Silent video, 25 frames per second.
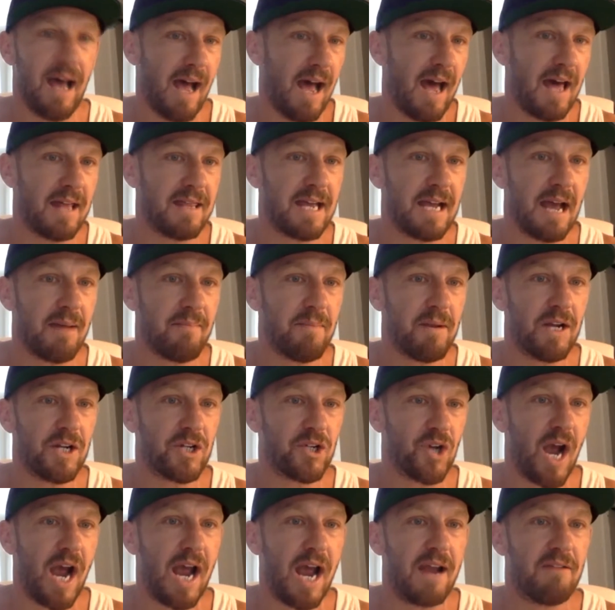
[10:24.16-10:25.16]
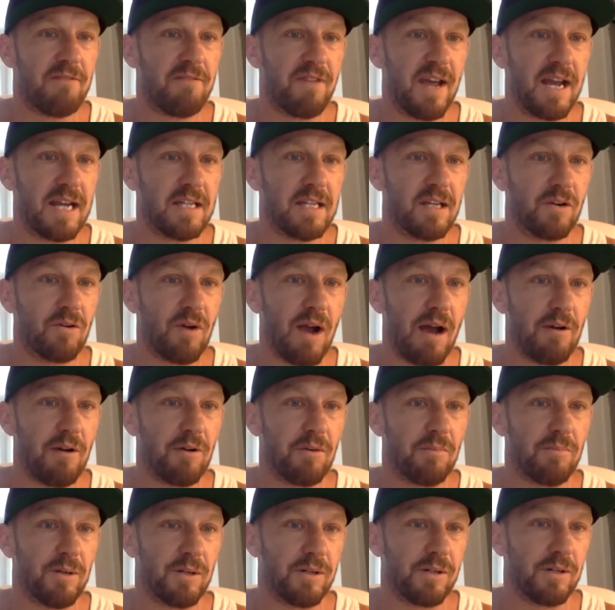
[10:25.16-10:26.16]
I think I'm gonna try and fade the
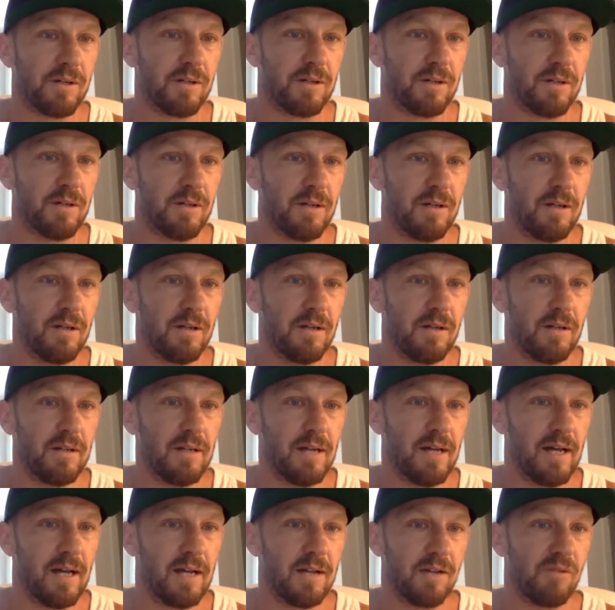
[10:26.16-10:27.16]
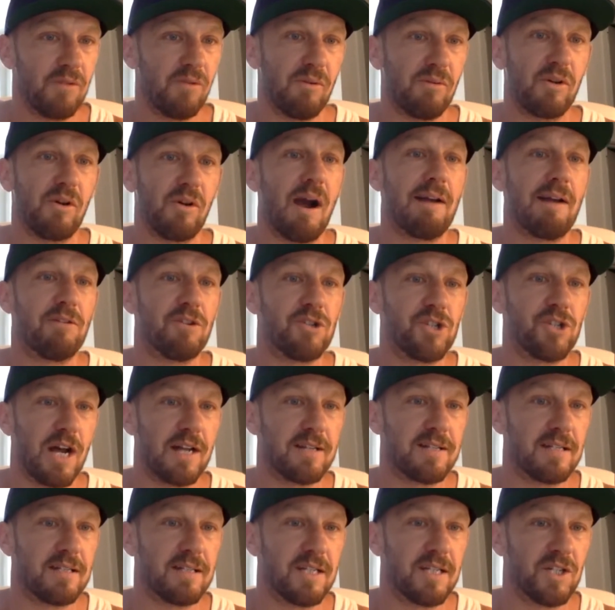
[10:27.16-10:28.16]
Crowder Booker uh, Crowder
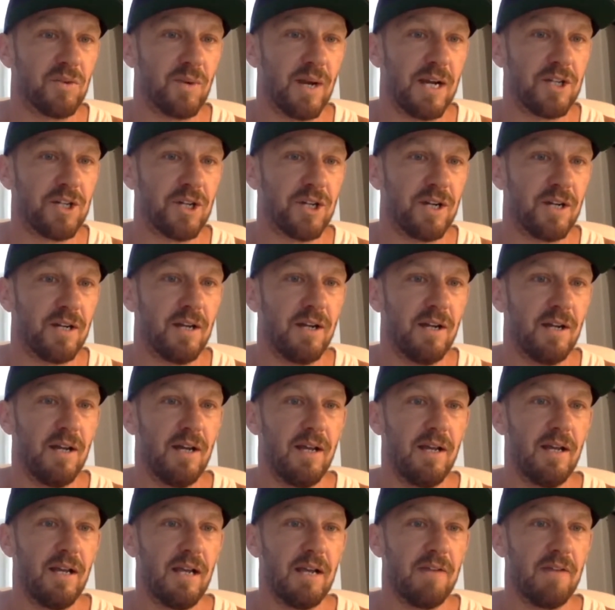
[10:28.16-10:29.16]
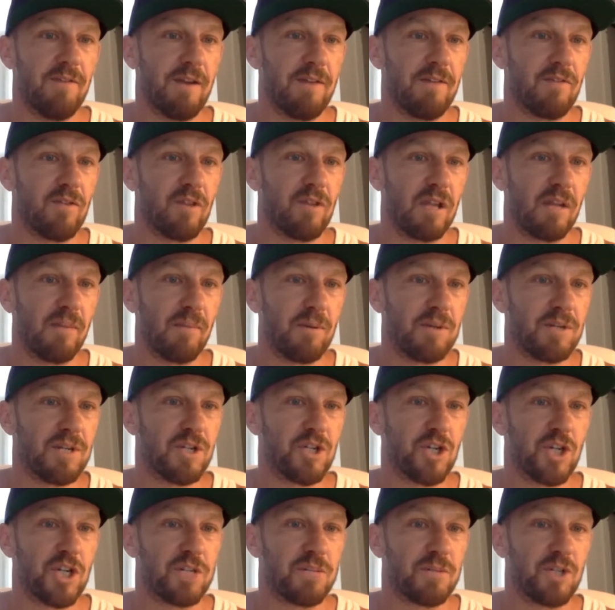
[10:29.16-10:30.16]
Johnson situation in favor of the Clippers and
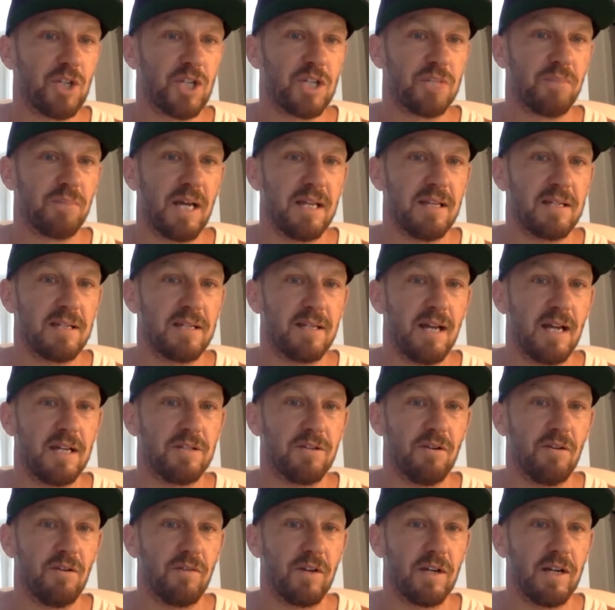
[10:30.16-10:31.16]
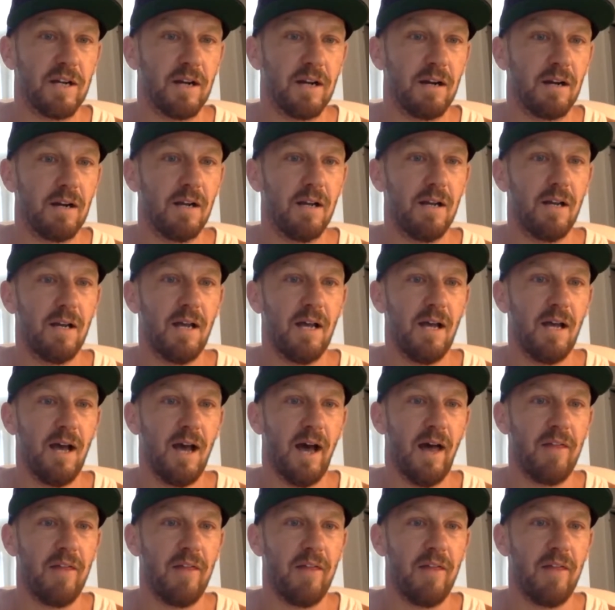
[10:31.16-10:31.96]
just just play the studs over here. Uh,